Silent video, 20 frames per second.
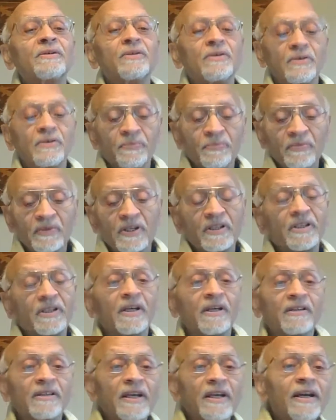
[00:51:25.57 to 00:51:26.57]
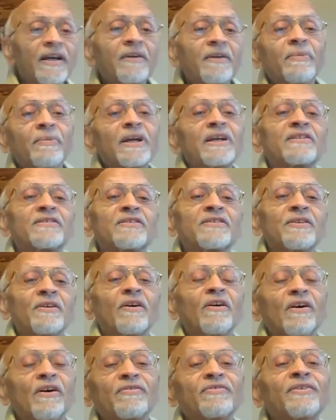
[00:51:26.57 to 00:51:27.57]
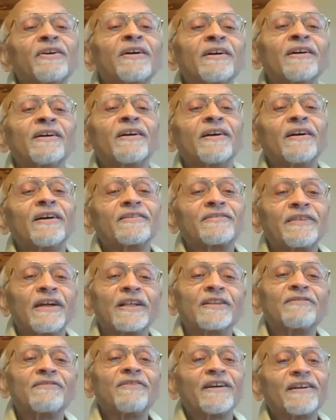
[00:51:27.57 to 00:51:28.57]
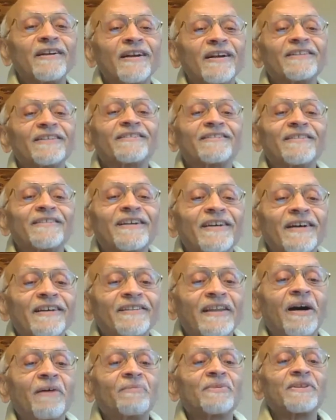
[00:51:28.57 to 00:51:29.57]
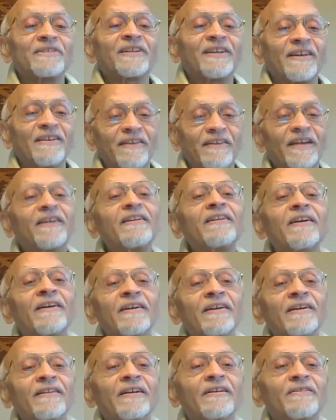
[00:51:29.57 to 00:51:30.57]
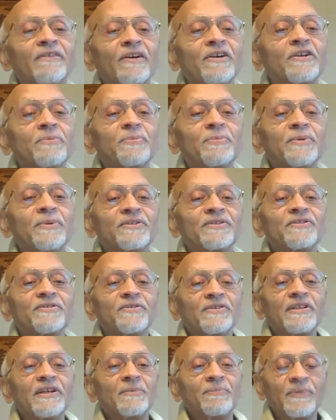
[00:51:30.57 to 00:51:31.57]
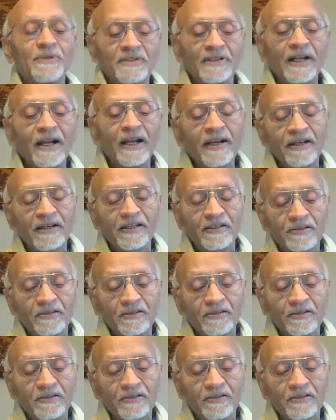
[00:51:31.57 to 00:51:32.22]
So their mix of sattvic, rajasic, and tamasic, right? That contributes to their personality.